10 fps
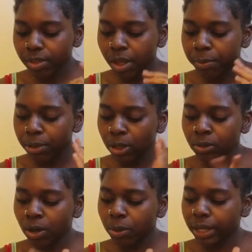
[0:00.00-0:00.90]

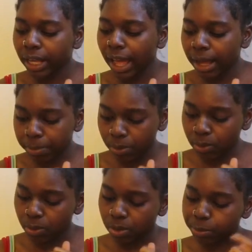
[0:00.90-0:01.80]
Pluto in
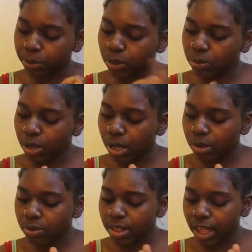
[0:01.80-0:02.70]
Capricorn.
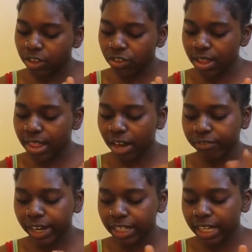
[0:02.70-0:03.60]
Pluto stations
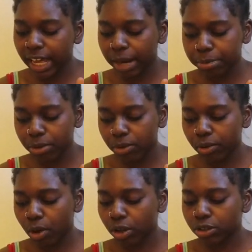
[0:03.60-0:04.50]
direct in
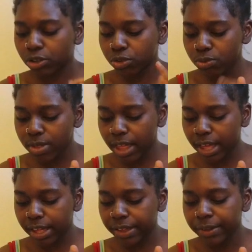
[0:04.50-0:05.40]
Capricorn on
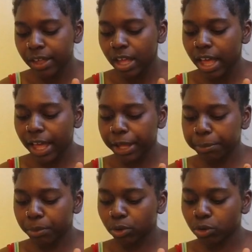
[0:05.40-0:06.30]
Tuesday,
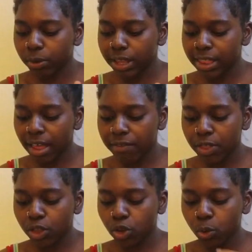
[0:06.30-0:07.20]
April
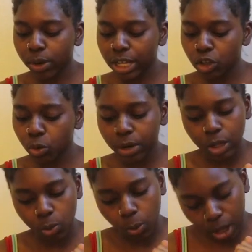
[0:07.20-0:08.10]
27th,
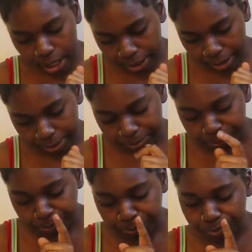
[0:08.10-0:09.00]
2021.
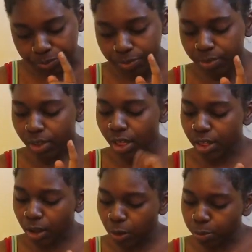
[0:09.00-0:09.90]

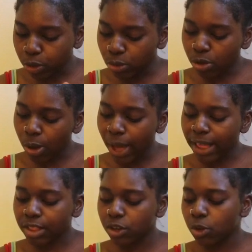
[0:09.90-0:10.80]
So Pluto
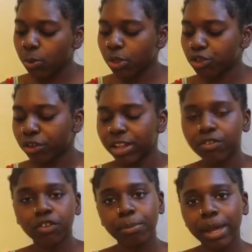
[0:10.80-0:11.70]
has to do with
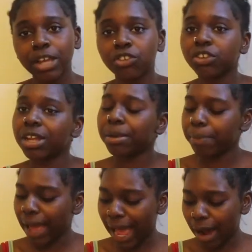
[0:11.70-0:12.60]
transformation,
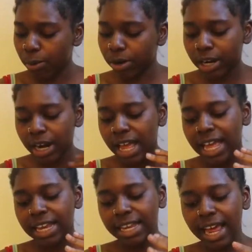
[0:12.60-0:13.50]
power,
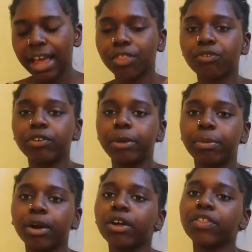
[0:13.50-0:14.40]
death,
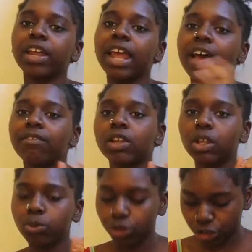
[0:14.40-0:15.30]
rebirth, and
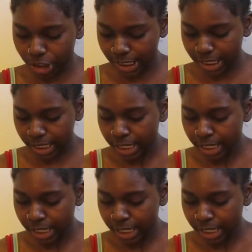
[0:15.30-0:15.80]
evolution.